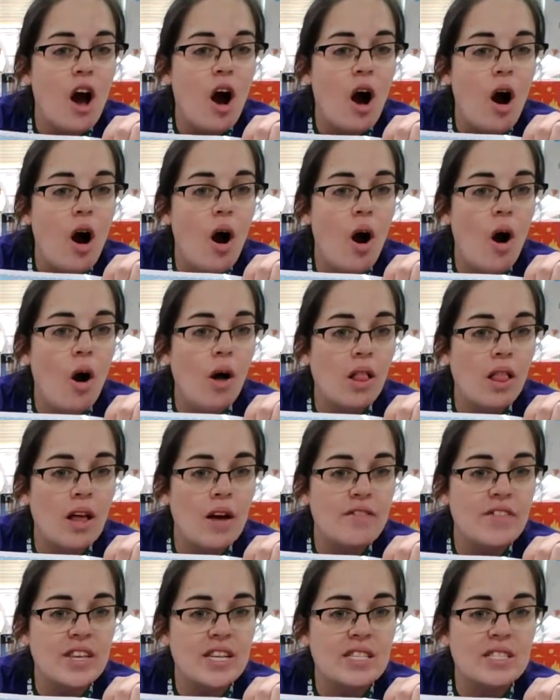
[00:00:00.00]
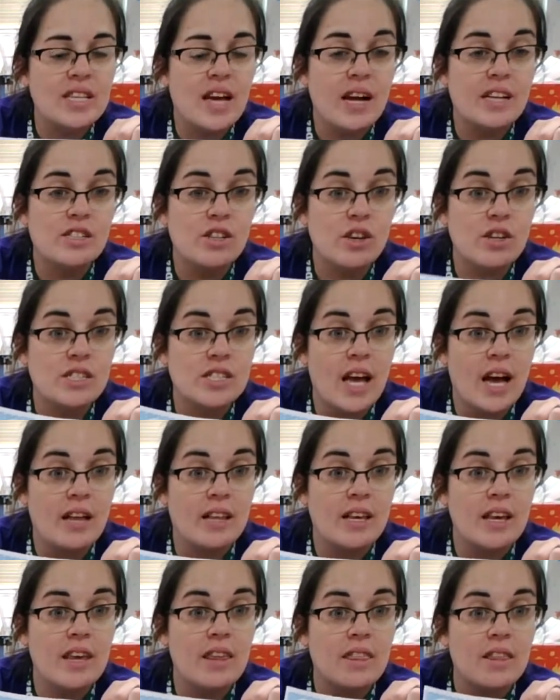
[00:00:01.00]
all of these sides are
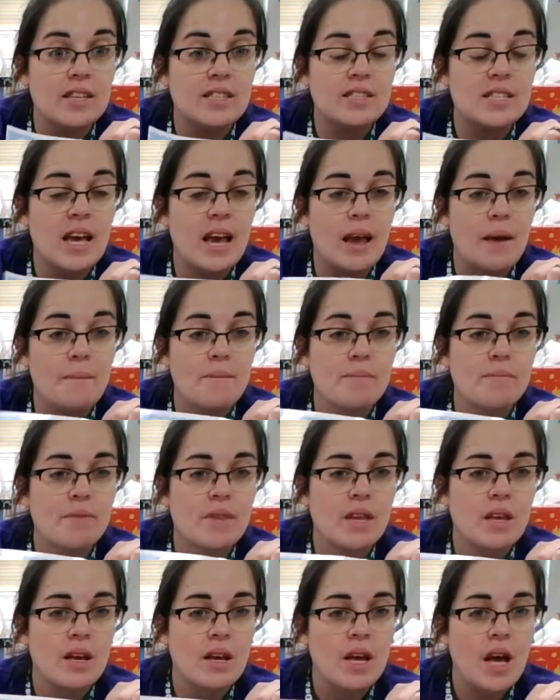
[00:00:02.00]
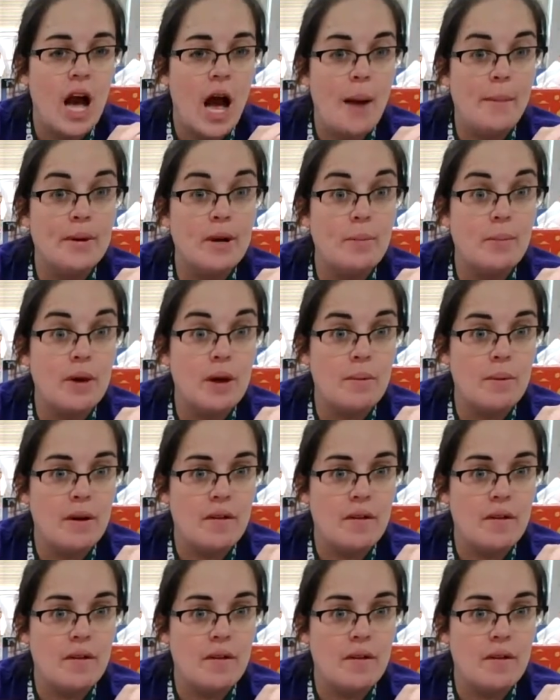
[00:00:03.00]
exactly the same. I'm going to peel my